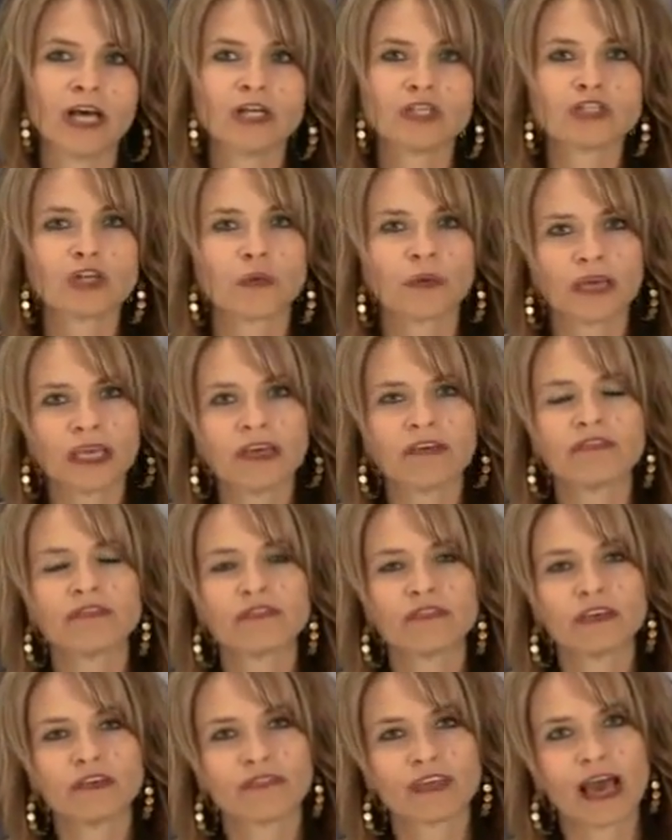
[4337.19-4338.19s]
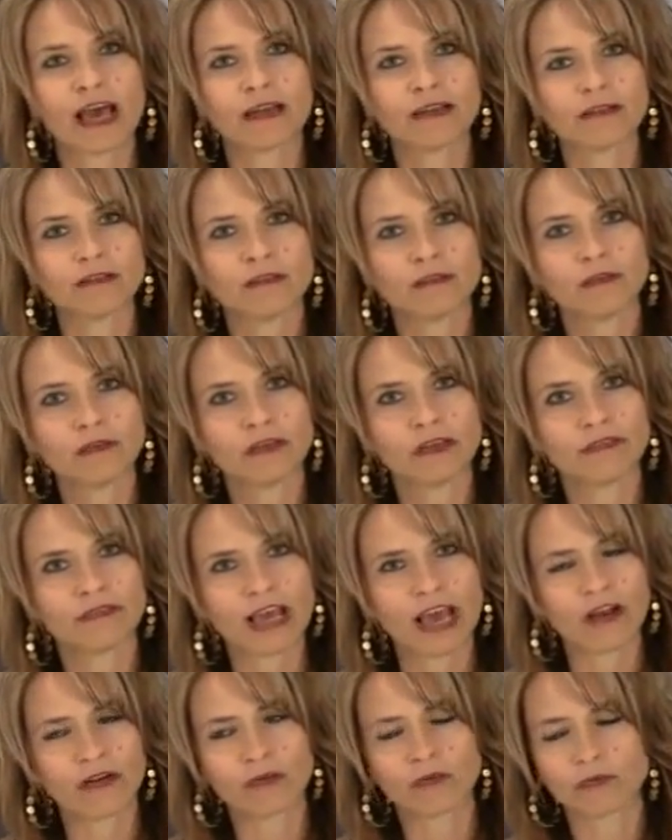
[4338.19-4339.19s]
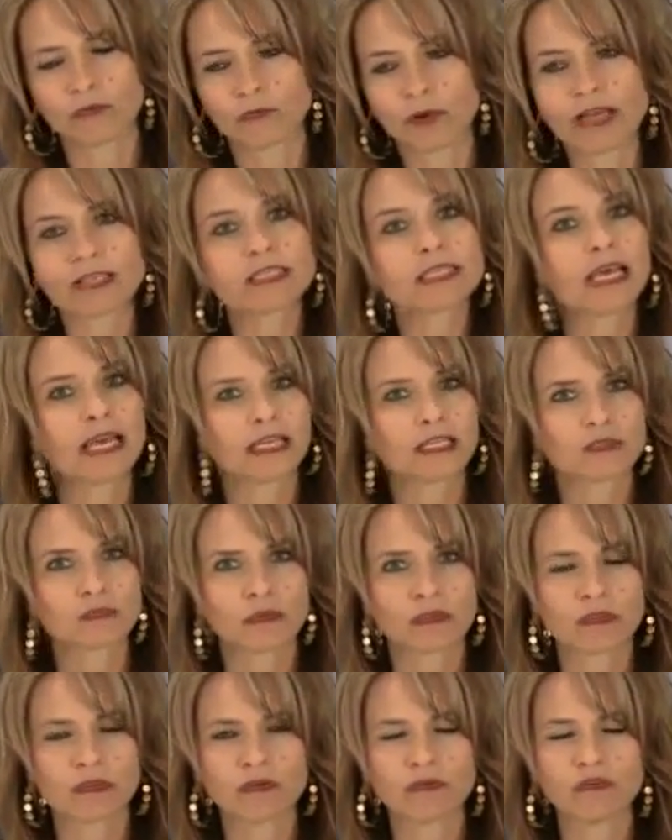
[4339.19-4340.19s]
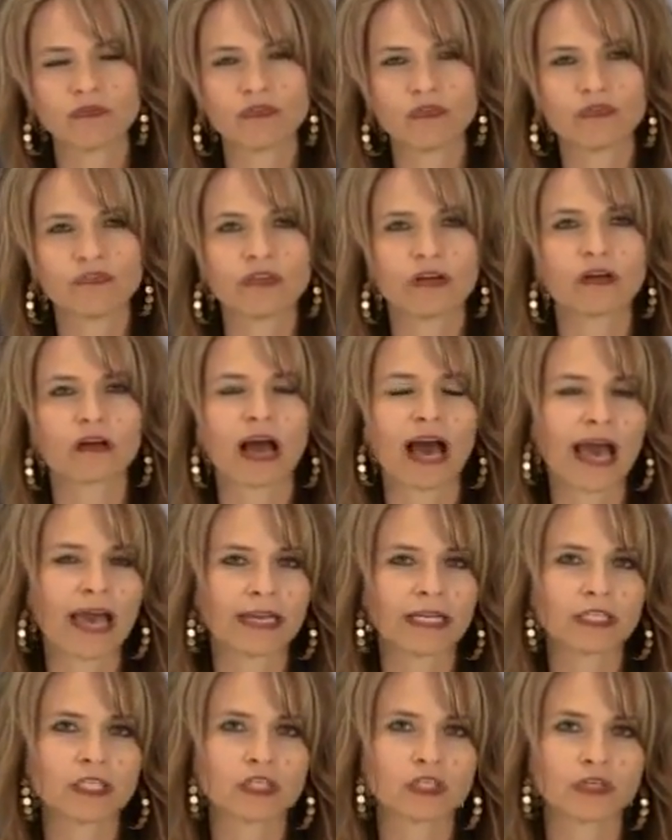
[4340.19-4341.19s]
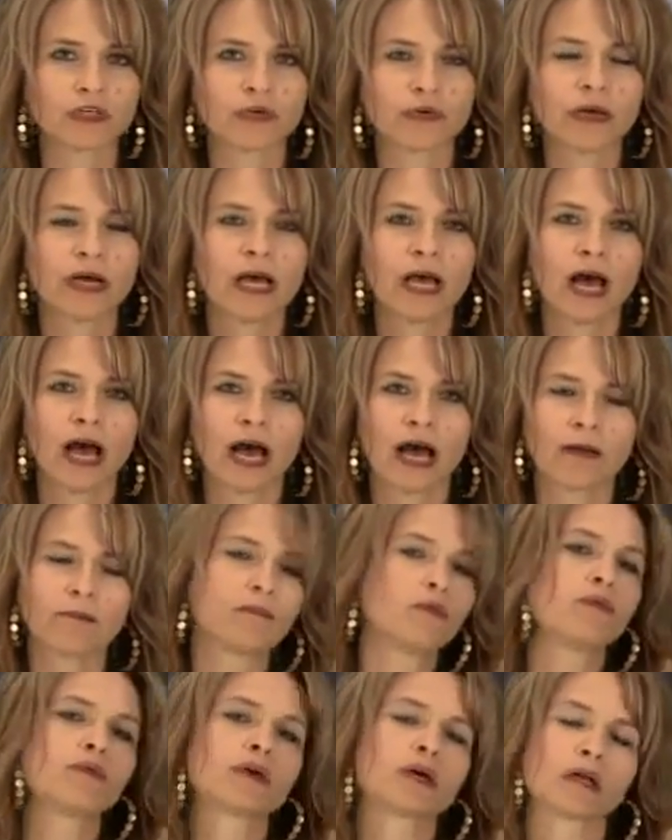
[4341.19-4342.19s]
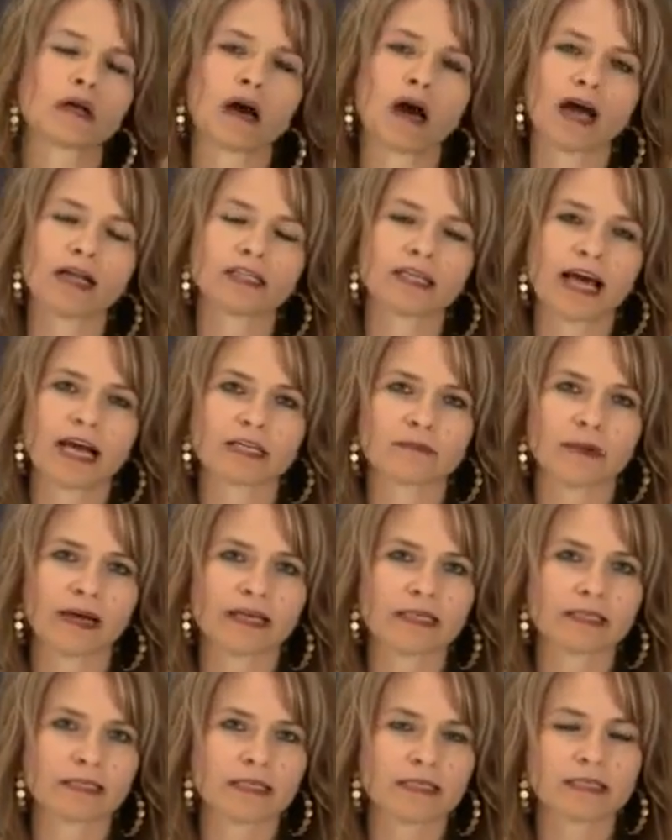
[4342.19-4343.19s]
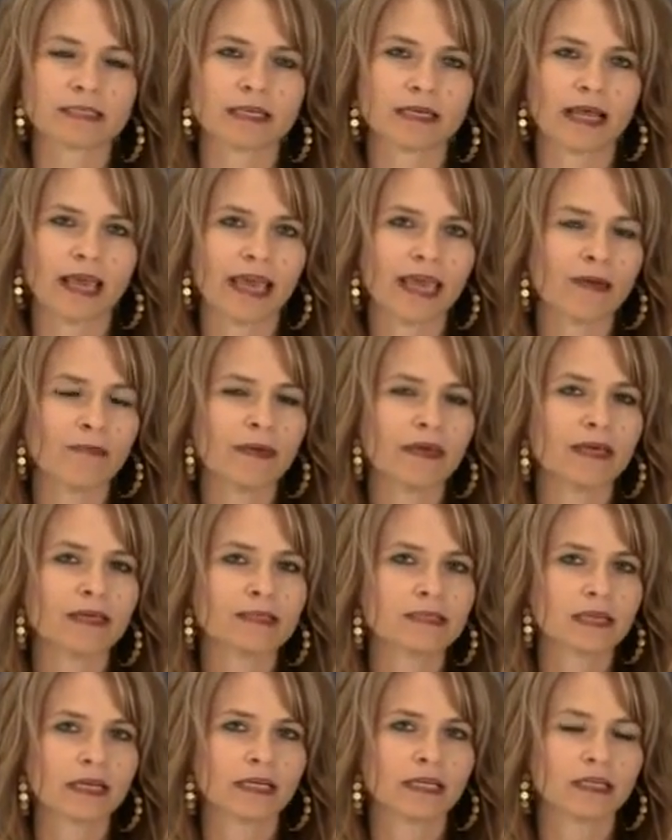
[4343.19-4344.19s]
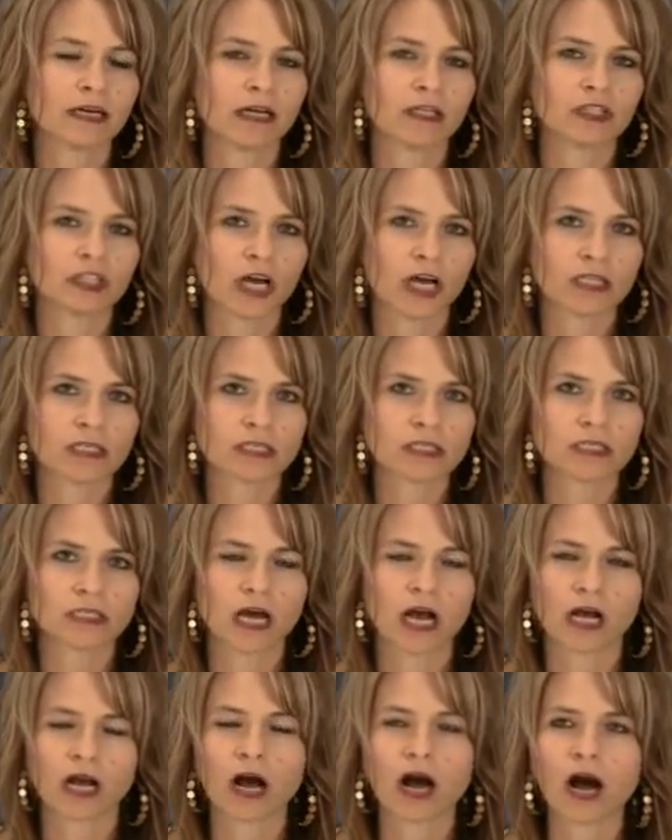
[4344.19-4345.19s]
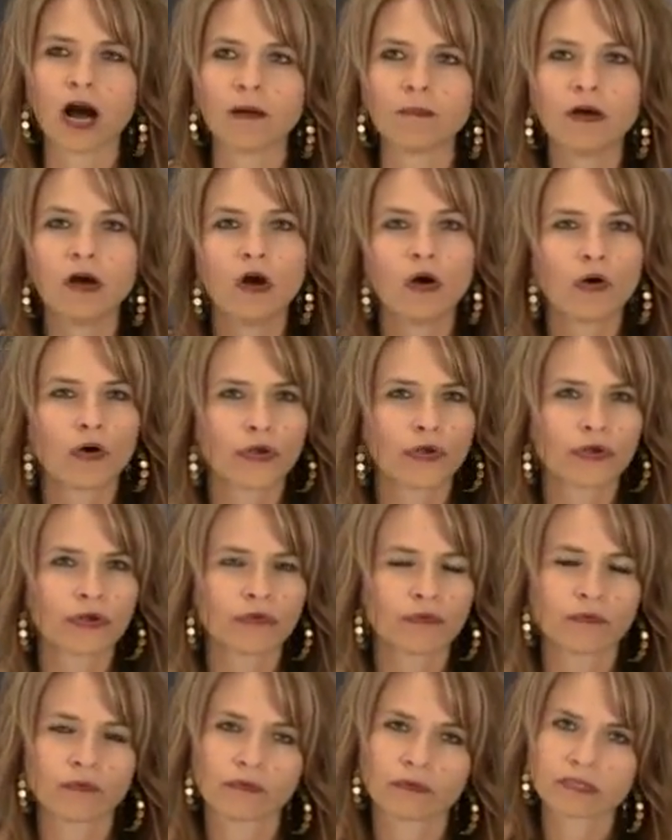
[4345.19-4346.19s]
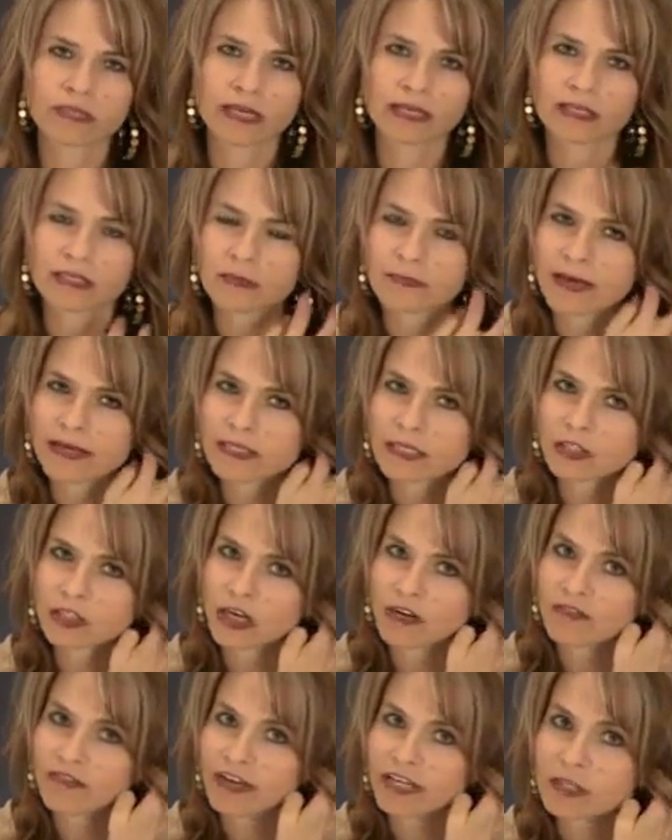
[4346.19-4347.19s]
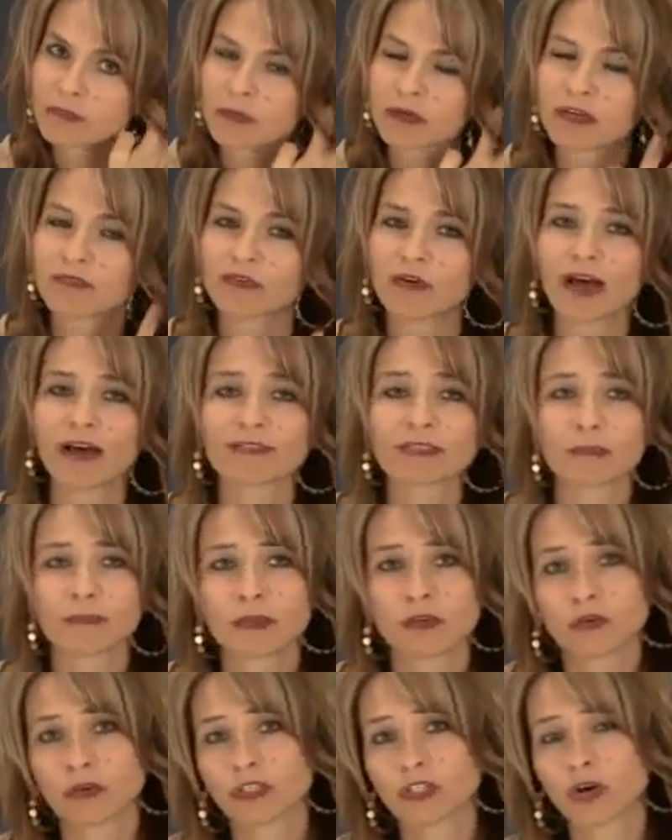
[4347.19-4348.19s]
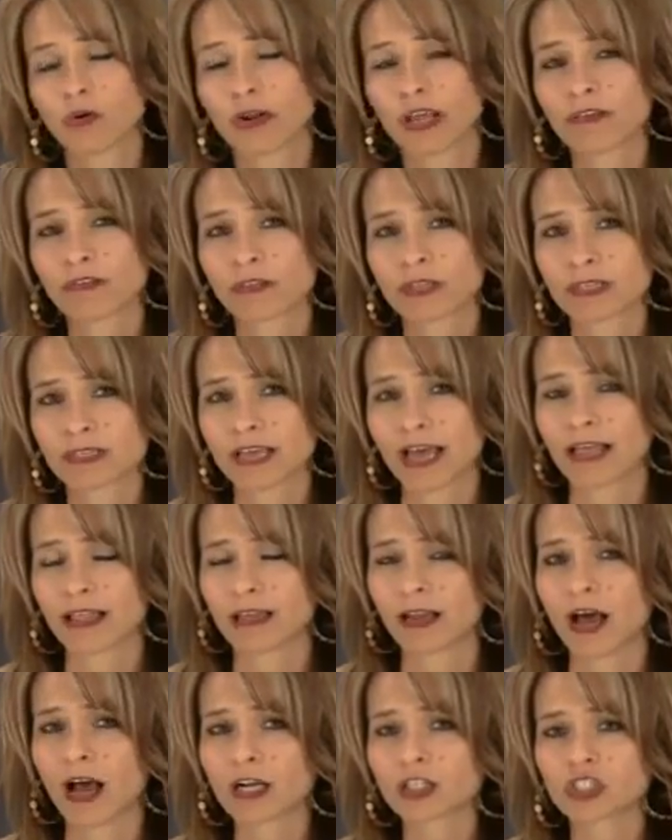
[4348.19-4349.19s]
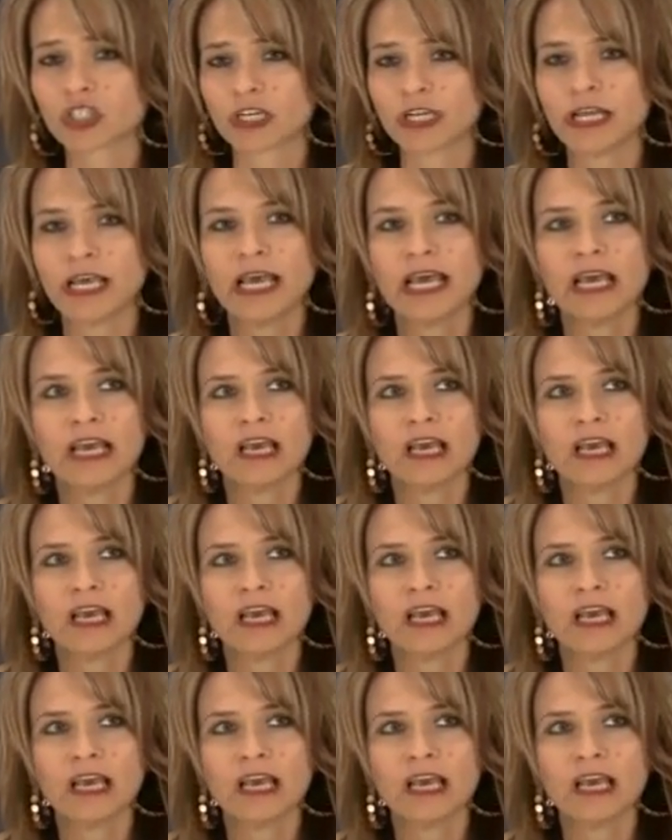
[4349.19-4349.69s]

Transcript: So if, if that if that resonates with you, if you feel guided to, um, you can contact my assistant, Amy, at sunnydawnjohnston.com, or you can send us a message on Facebook if you have something you could donate for the silent auction.